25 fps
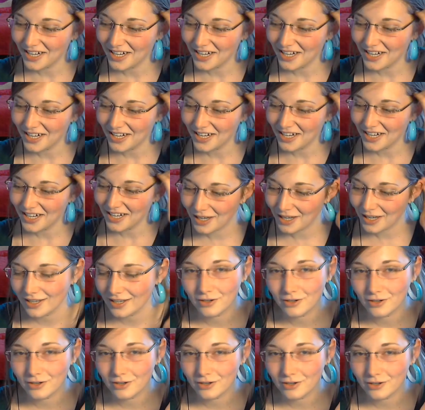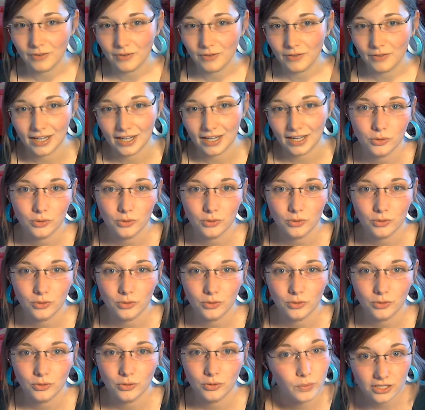everything in advance, because I knew I
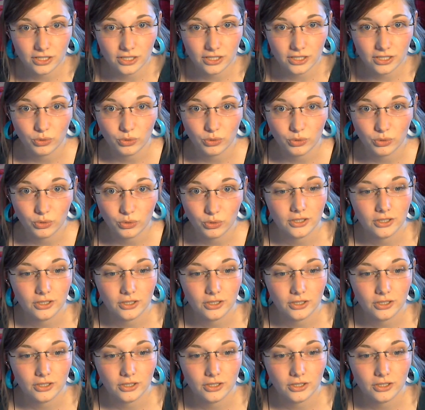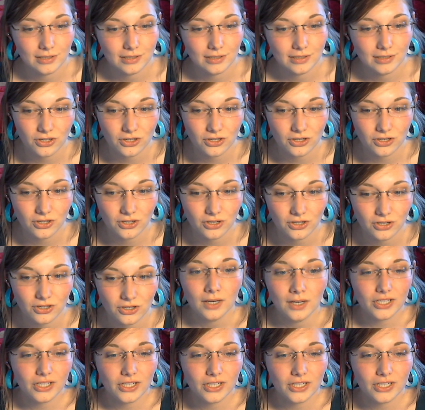wouldn't get to it during the semester,
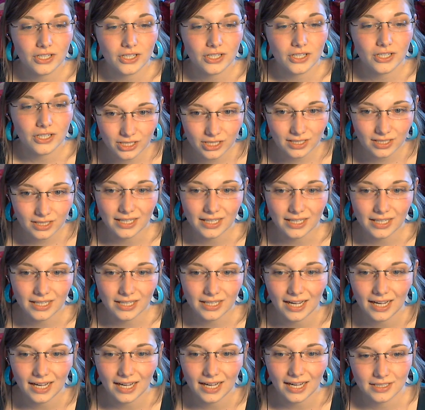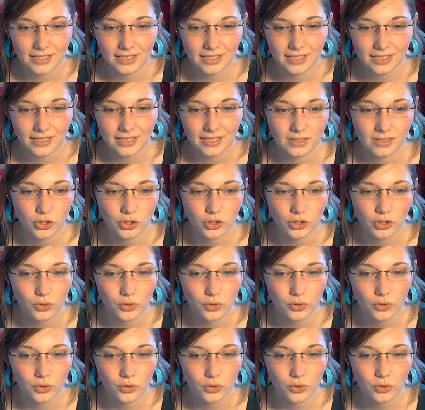which unfortunately I didn't have the time to
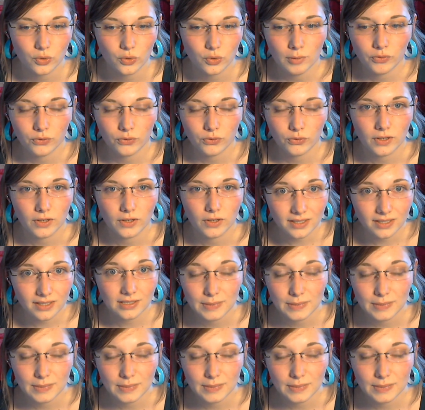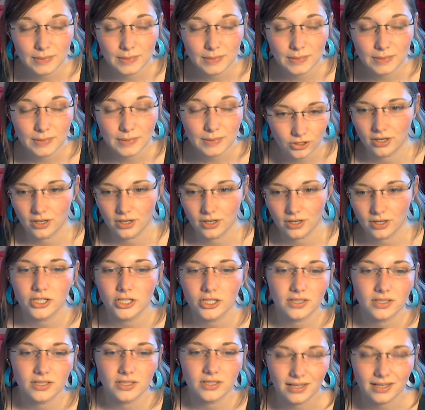do before this semester started, which
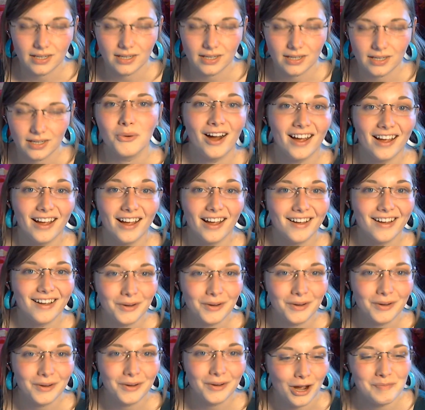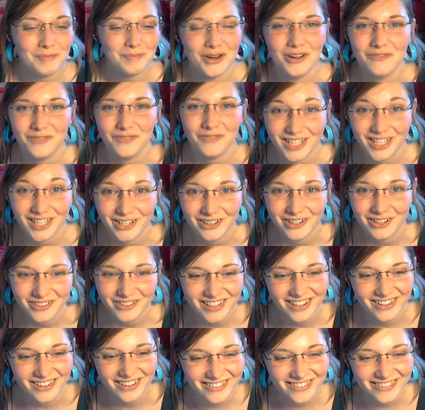is exactly why I'm not putting
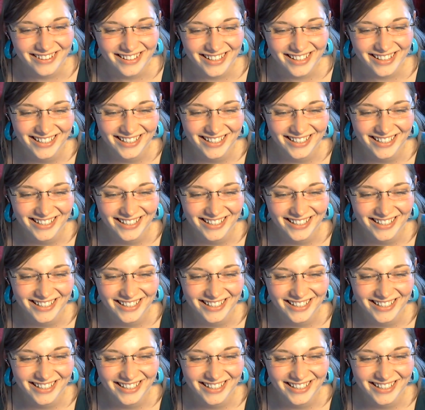videos out.